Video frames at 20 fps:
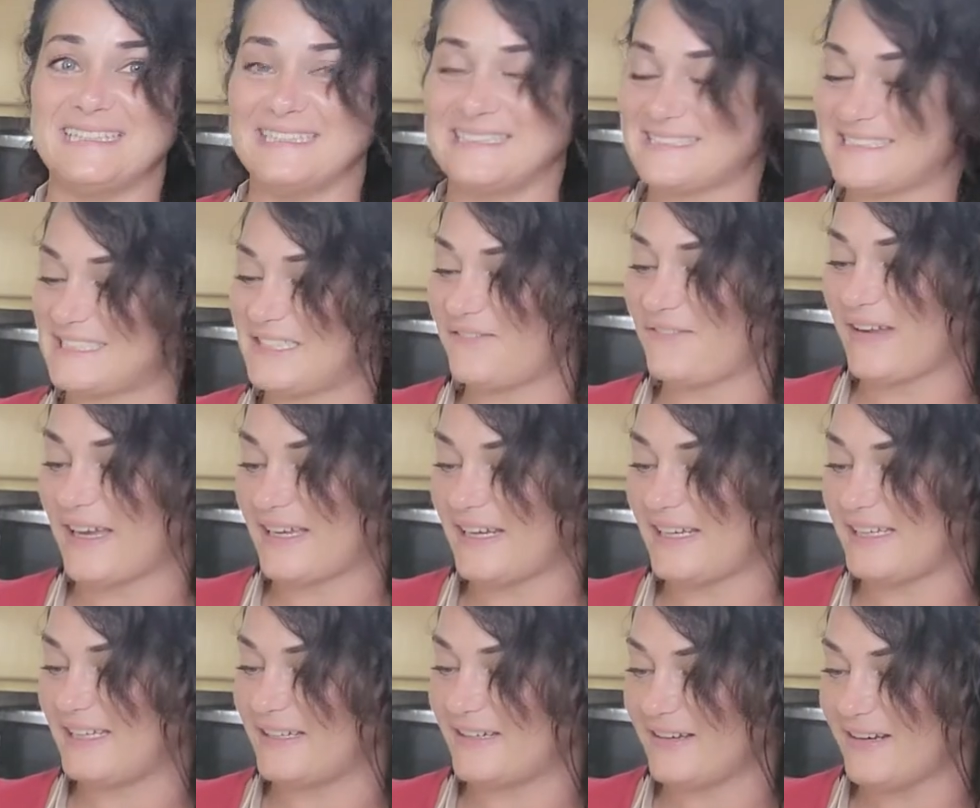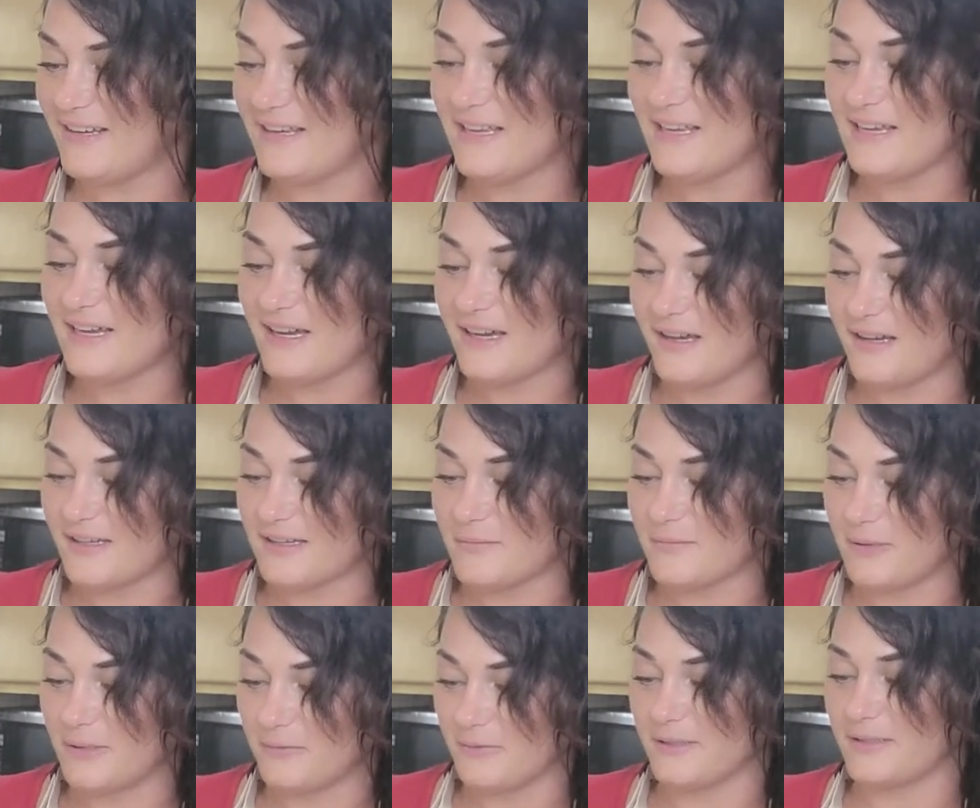this stuff out of here can
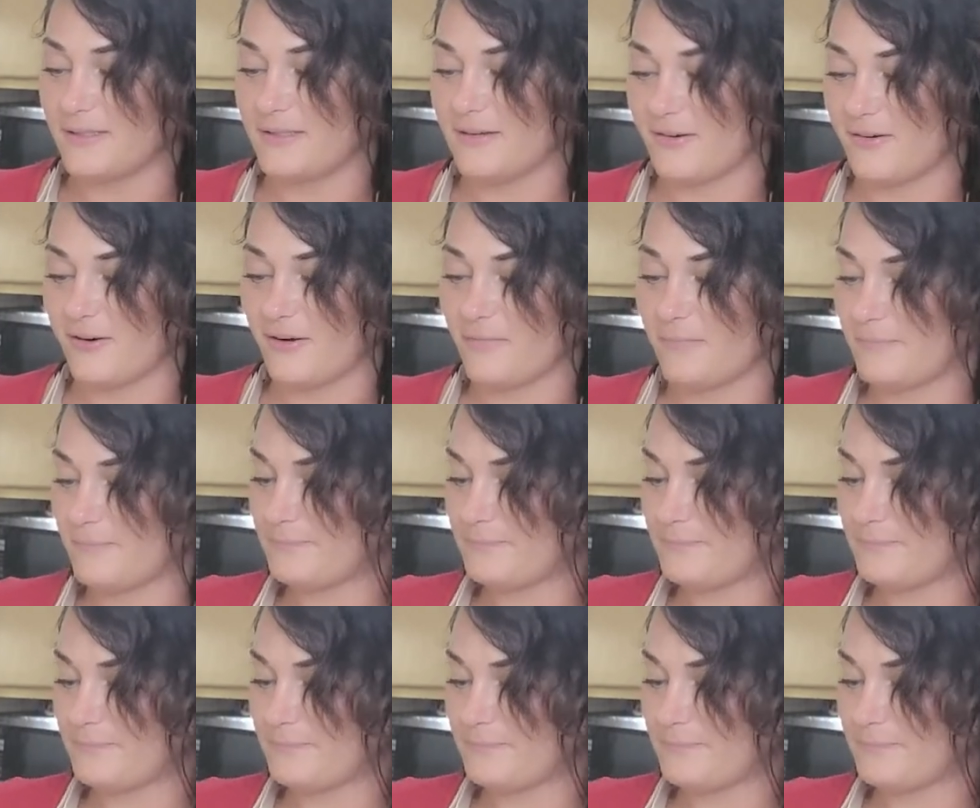be really hard.